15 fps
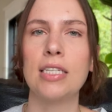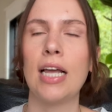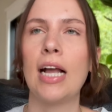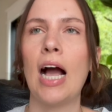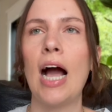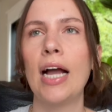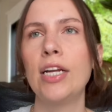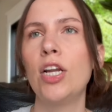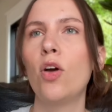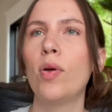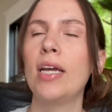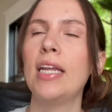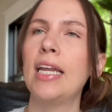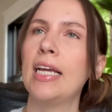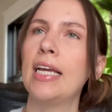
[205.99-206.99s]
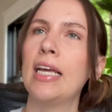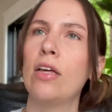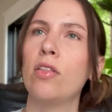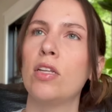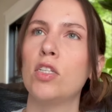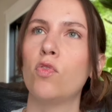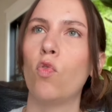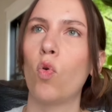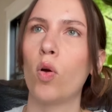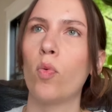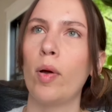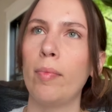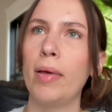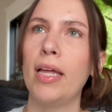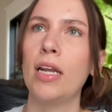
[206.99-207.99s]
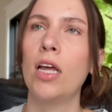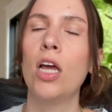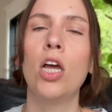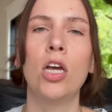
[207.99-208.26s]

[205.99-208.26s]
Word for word: Like, I know he didn't kill these four women.